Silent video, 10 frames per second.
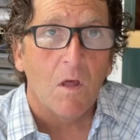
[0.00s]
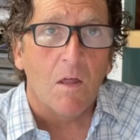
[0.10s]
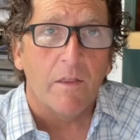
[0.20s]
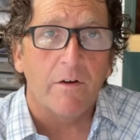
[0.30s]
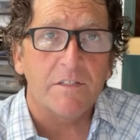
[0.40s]

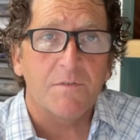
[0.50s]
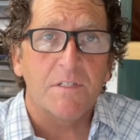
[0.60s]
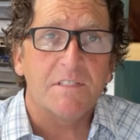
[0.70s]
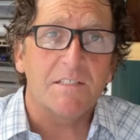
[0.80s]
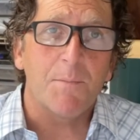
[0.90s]
There it is, friends.
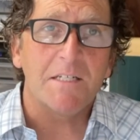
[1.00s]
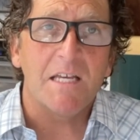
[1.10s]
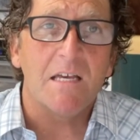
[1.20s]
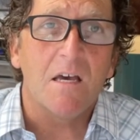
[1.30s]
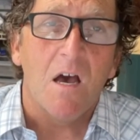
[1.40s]
That's my
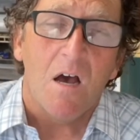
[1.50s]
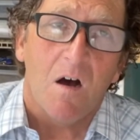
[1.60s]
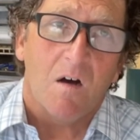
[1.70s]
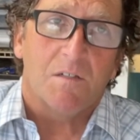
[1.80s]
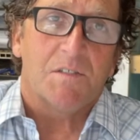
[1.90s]
take
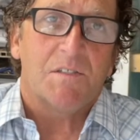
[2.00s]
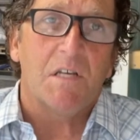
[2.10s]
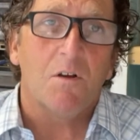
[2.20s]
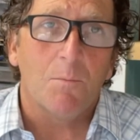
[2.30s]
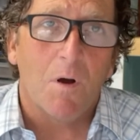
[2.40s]
on
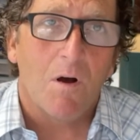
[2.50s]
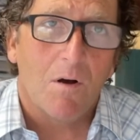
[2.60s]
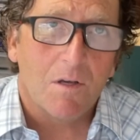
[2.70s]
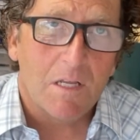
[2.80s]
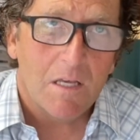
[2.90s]
sinker
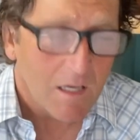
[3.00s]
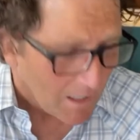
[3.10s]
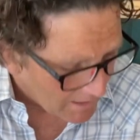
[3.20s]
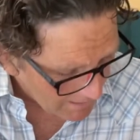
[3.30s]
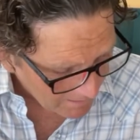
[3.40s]
mahogany.
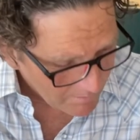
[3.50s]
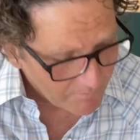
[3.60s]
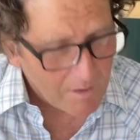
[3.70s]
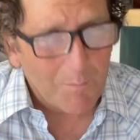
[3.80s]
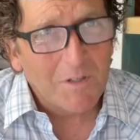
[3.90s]
I've
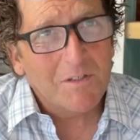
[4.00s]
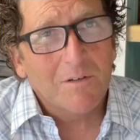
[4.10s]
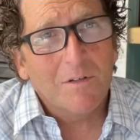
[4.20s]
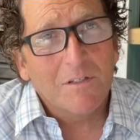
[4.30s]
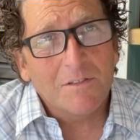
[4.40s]
got a bunch of
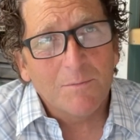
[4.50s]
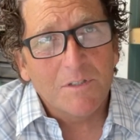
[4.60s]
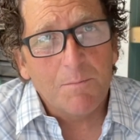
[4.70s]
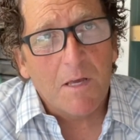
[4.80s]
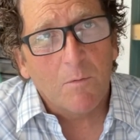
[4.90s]
instruments
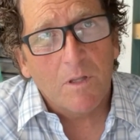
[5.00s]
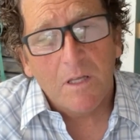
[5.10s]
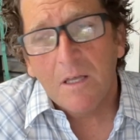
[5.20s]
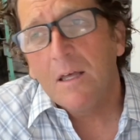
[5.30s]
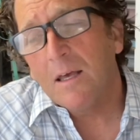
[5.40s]
made with it,
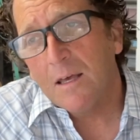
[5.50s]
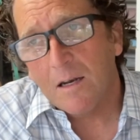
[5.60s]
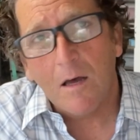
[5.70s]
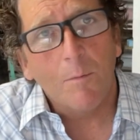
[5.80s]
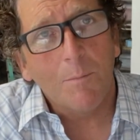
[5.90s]
and
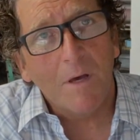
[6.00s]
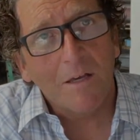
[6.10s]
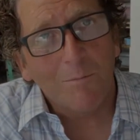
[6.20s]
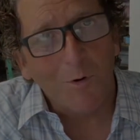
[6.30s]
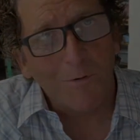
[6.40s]
I'll be making more.